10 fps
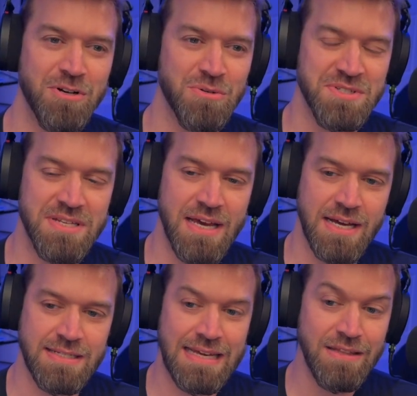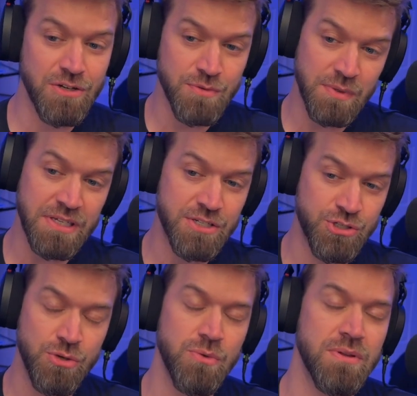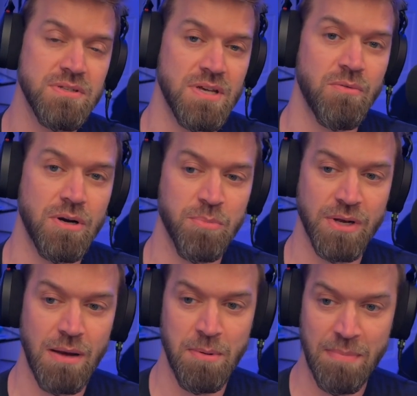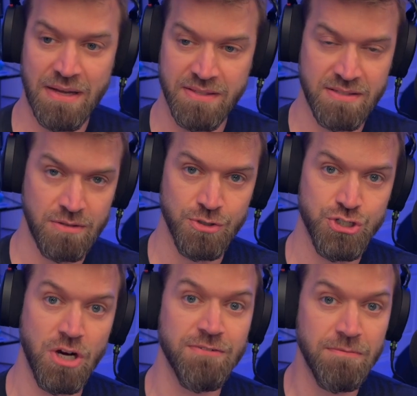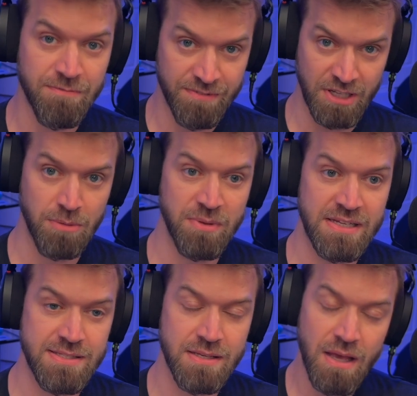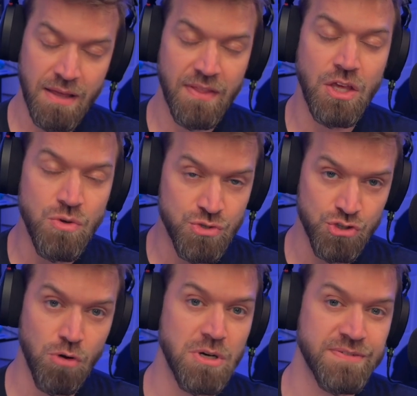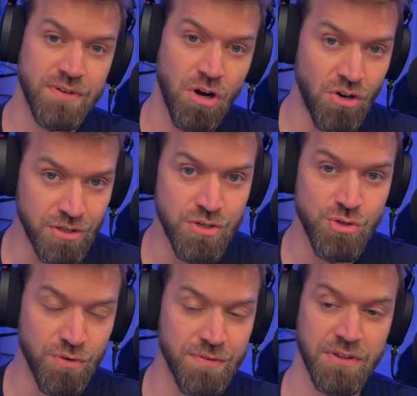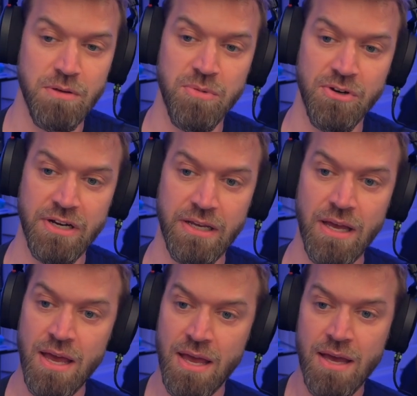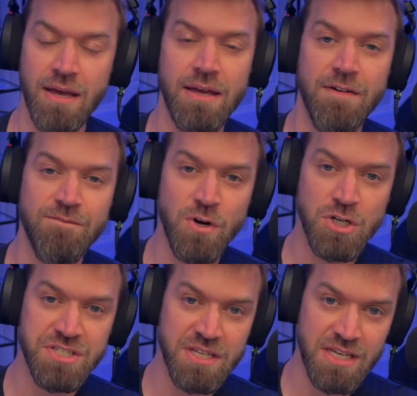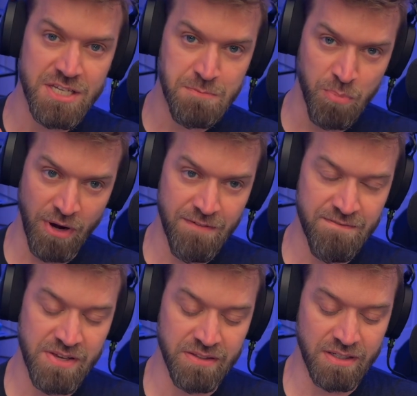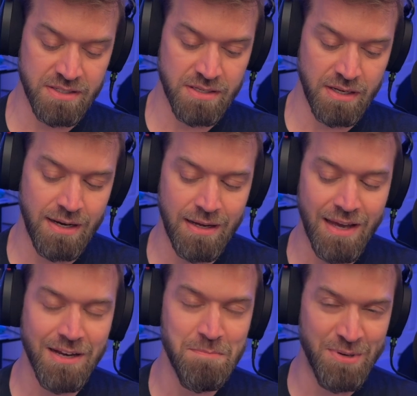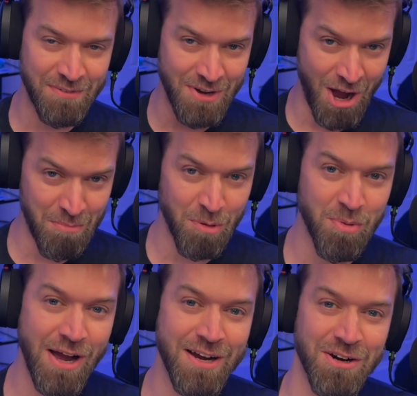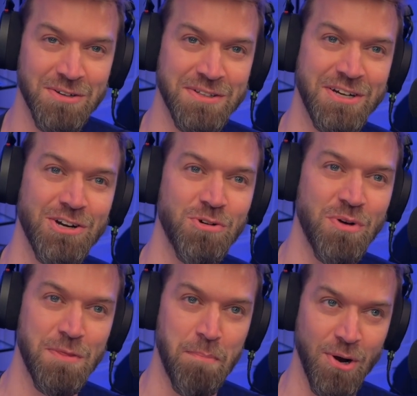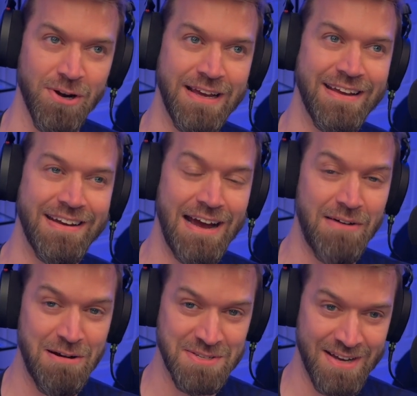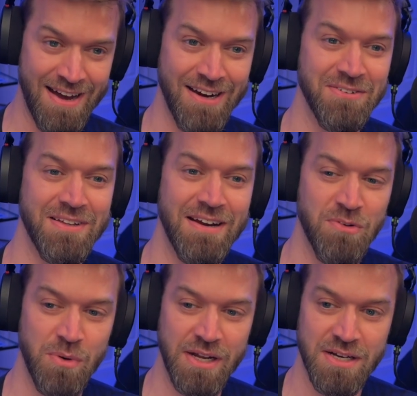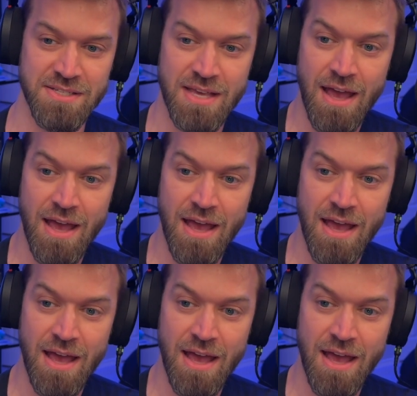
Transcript: Duels next, and there are really two things I want to bring up about this little chart from FlareBlitz. Thank you so much for all you do for the community. First is Brave Felix, and I had a bit of a humble brag earlier with Bernie and how I was higher than everyone else.